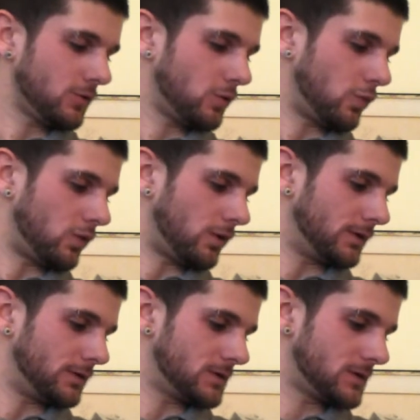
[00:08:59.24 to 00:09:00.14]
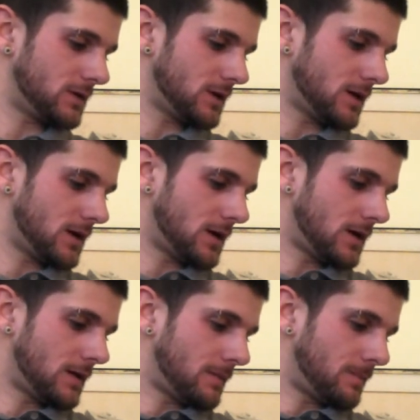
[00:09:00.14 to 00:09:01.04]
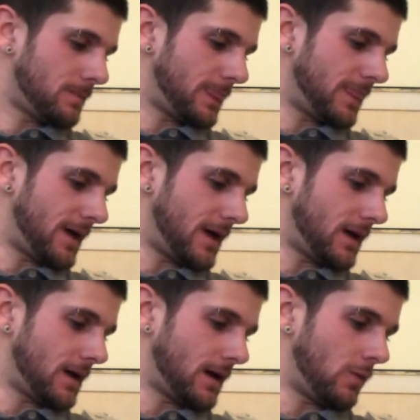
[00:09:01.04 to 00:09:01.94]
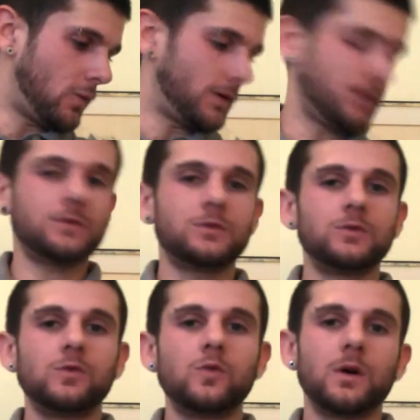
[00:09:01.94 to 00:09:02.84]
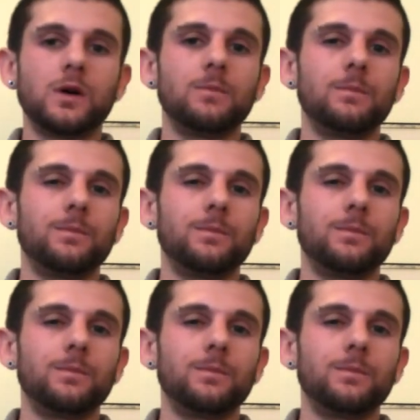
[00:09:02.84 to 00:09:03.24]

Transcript: ones that I wanted to